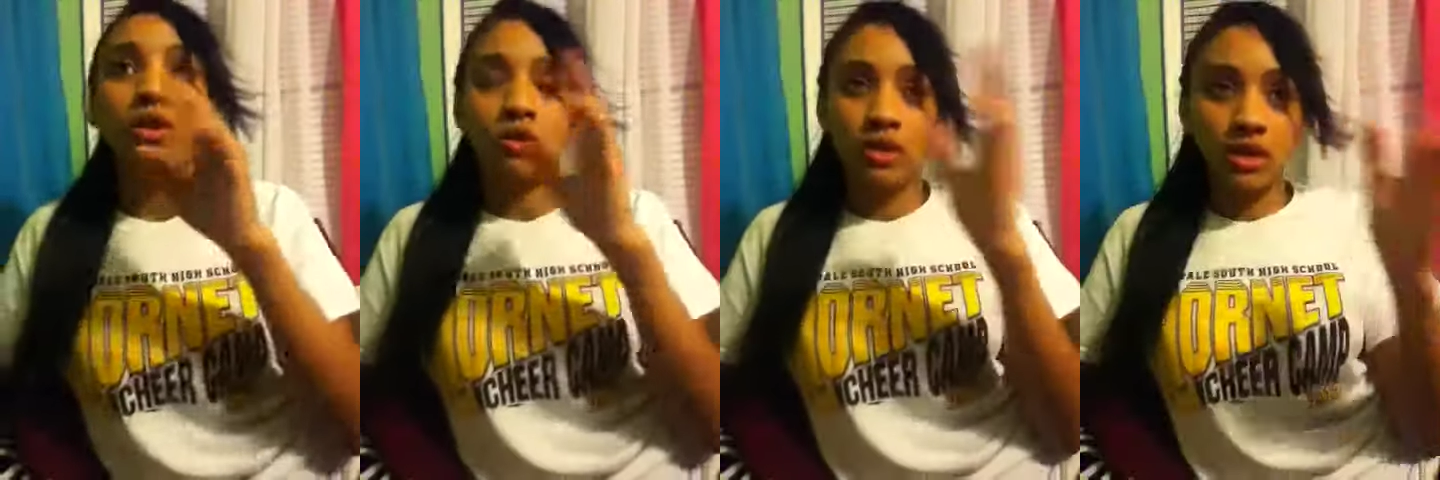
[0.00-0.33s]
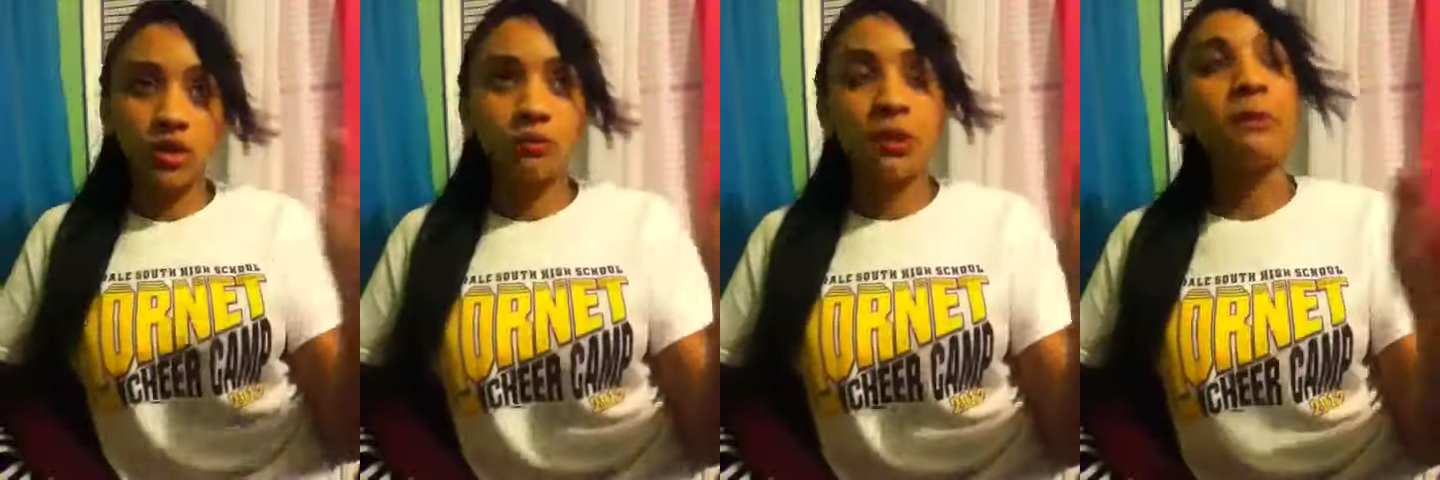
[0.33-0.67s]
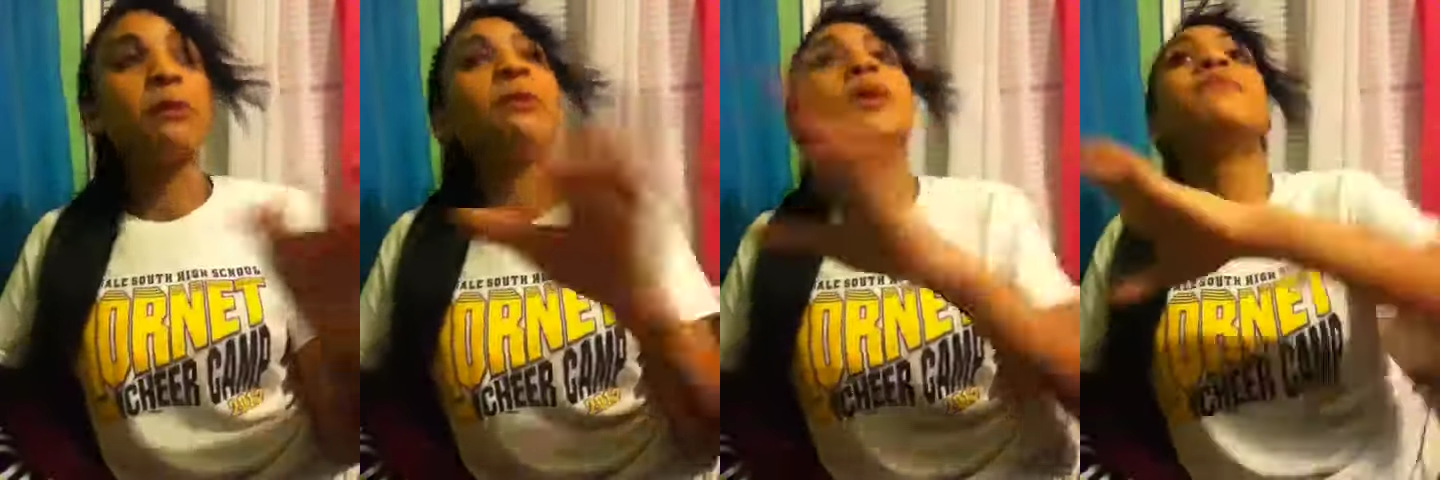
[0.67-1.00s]
or not you
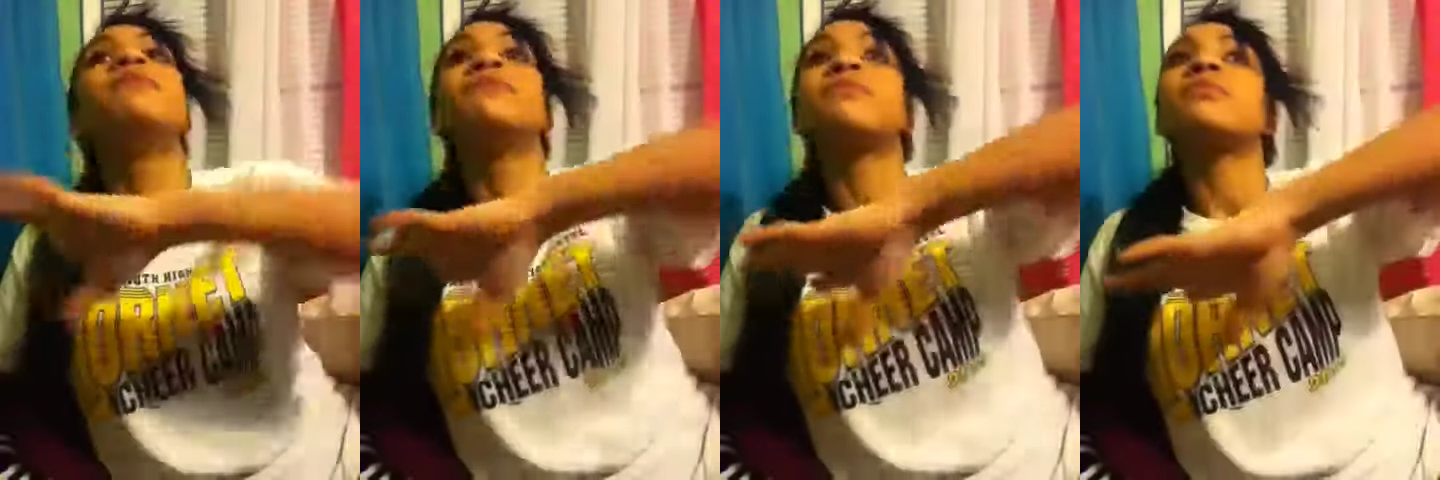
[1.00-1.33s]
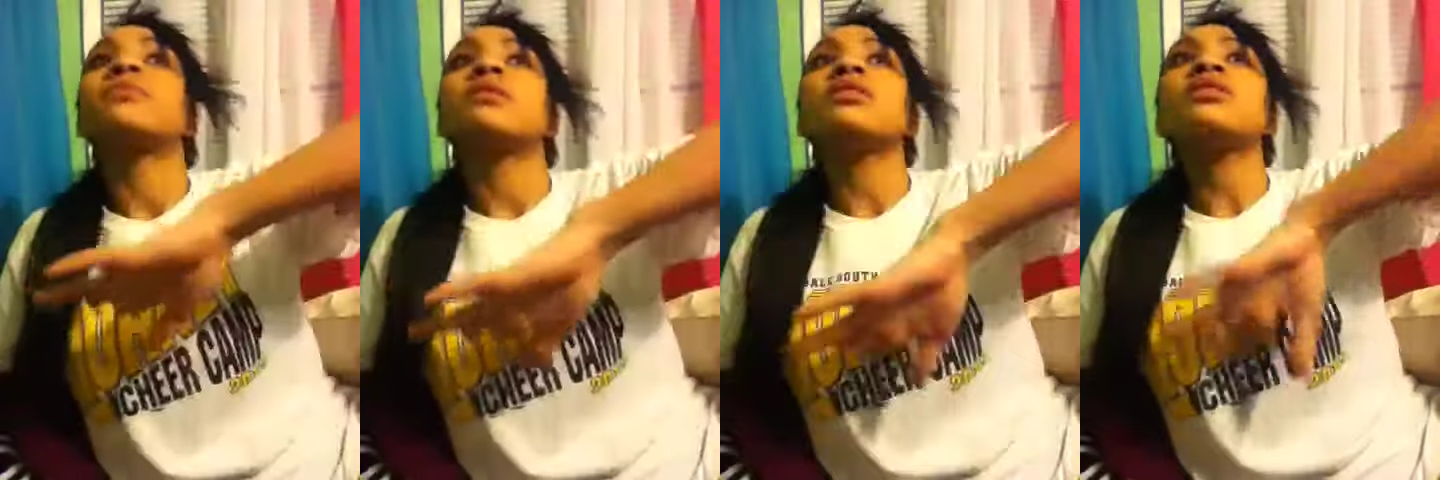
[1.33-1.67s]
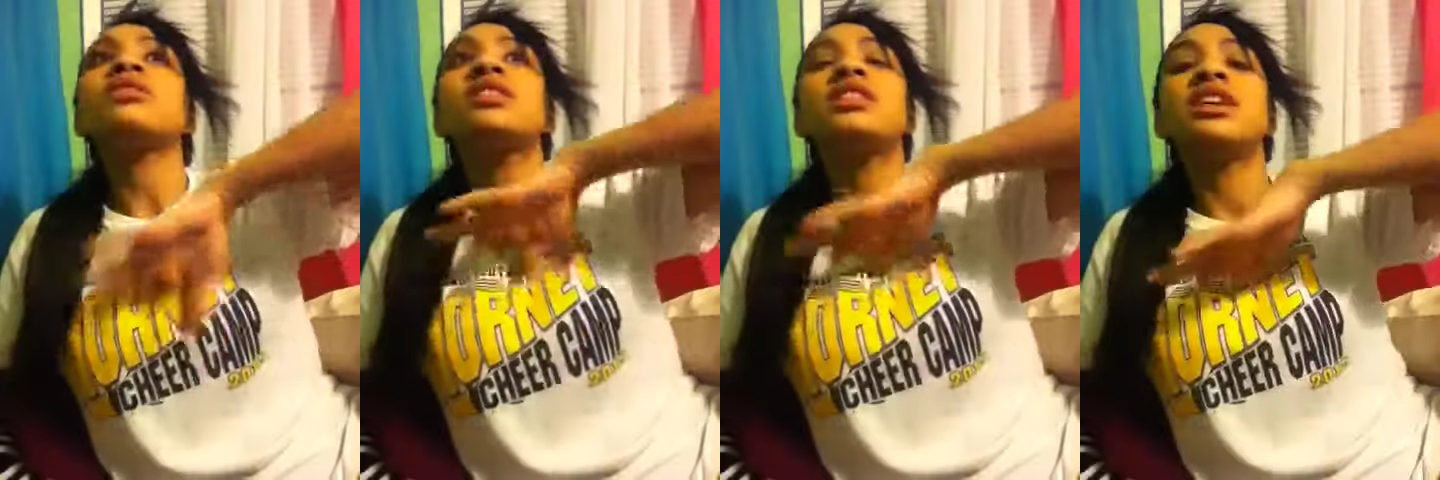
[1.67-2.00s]
people, but
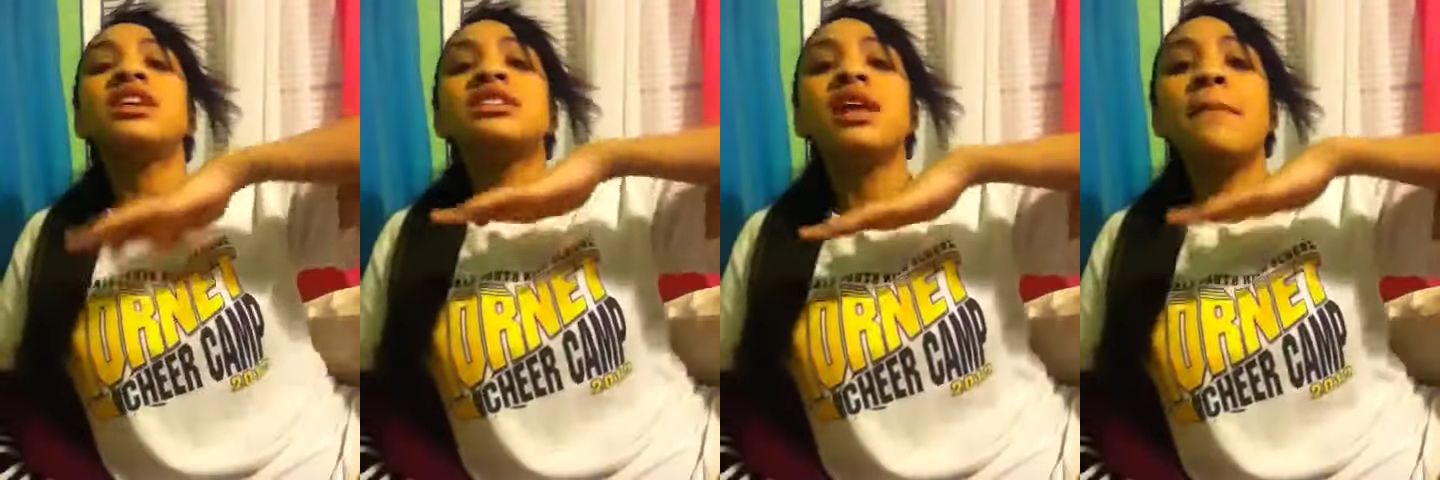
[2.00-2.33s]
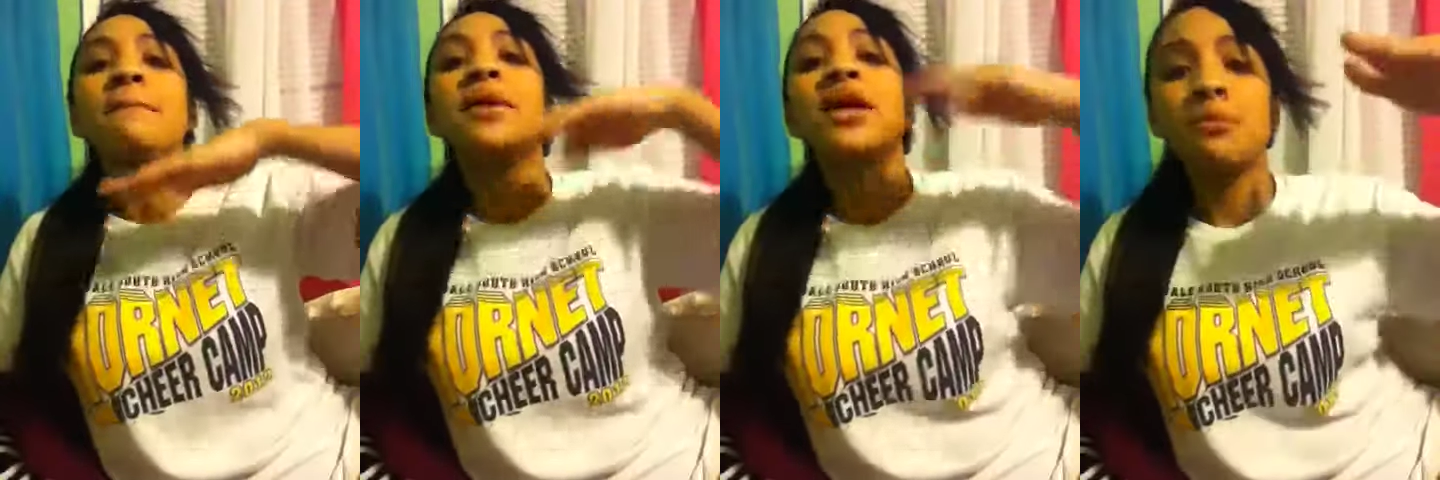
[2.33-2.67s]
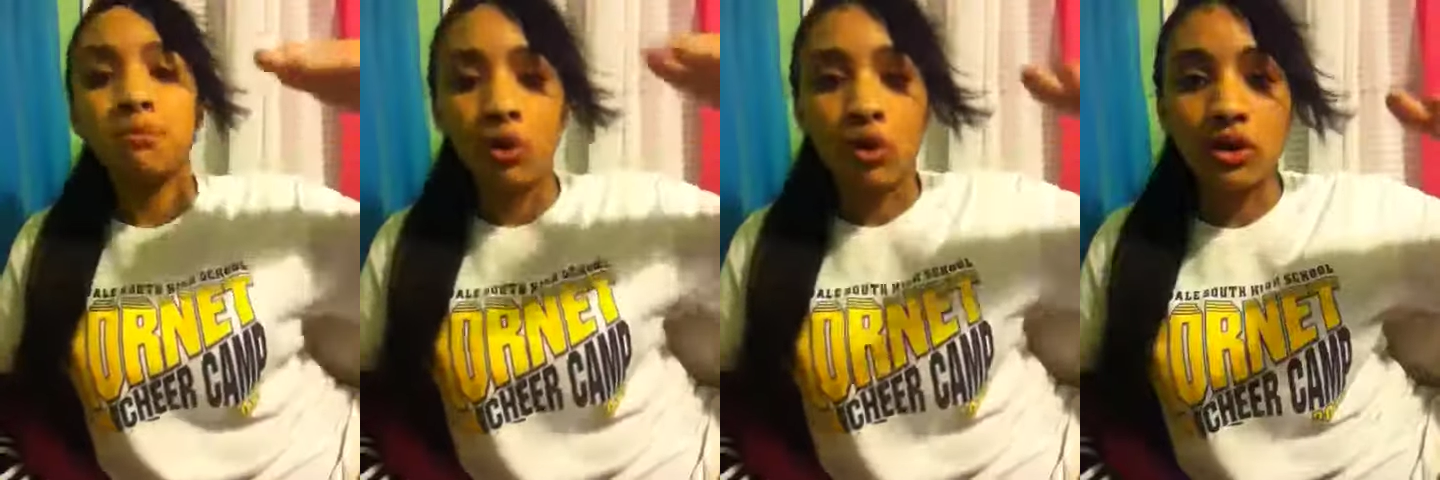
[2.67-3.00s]
things that
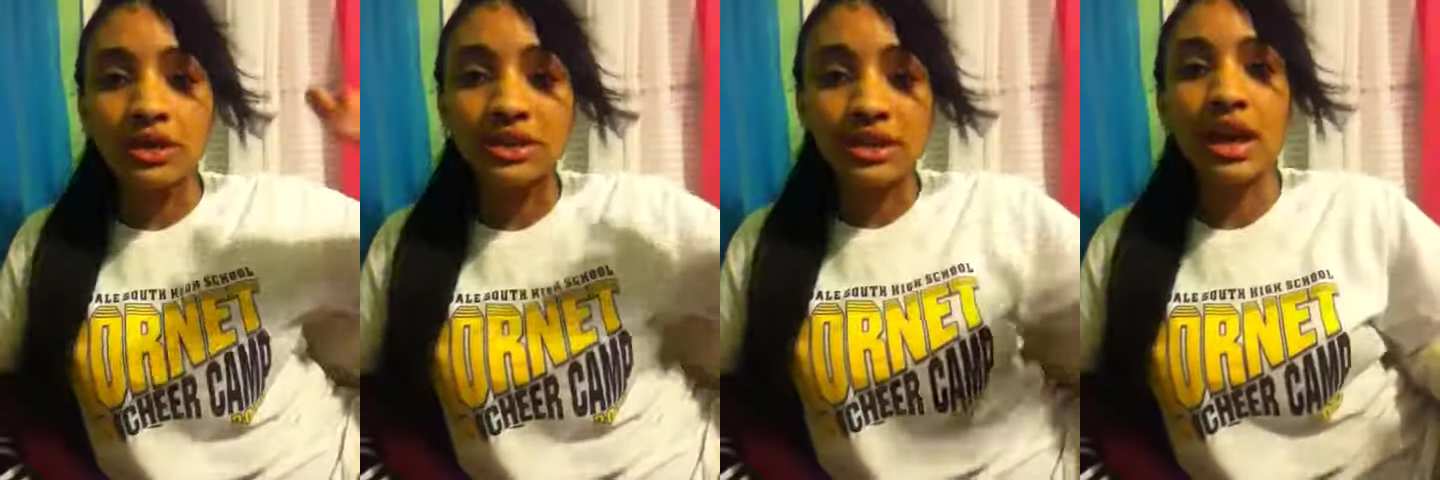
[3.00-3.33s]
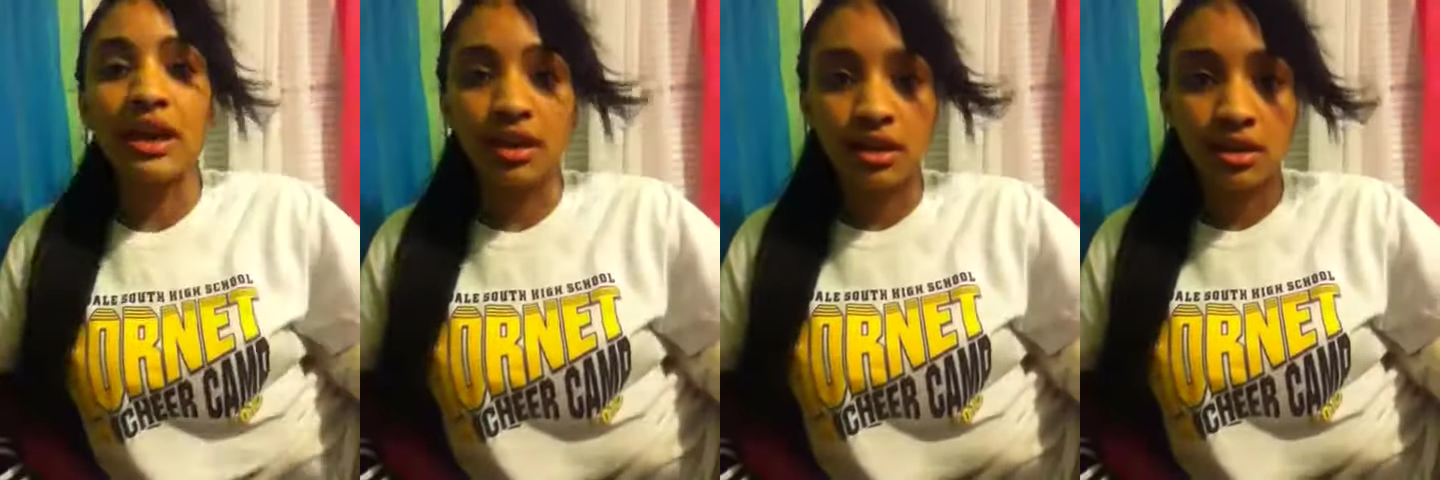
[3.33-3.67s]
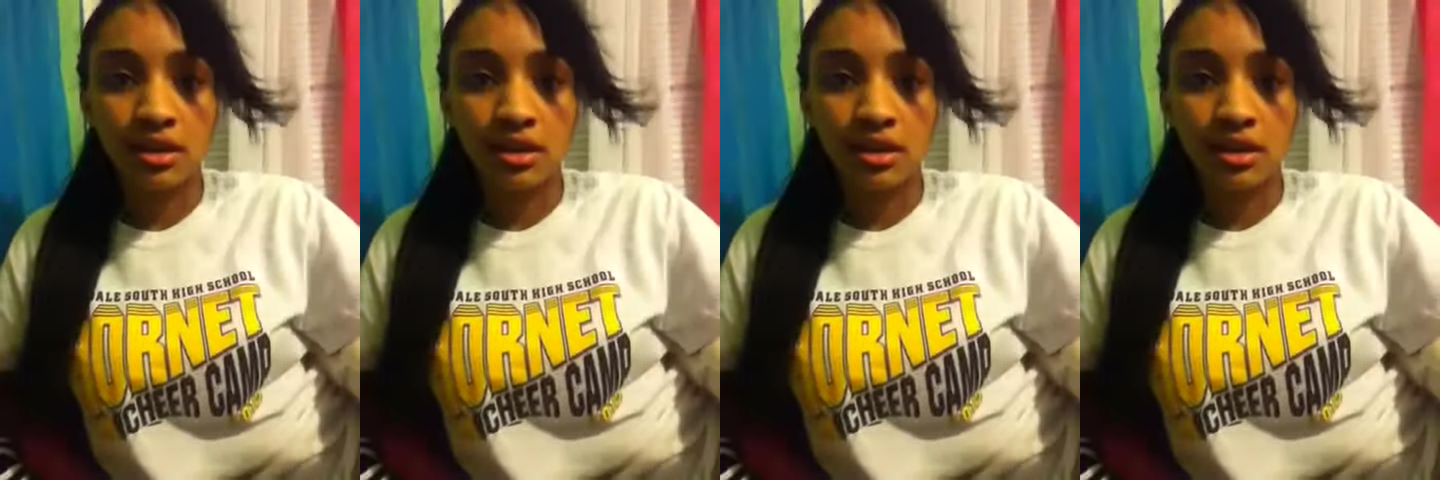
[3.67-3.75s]
people say.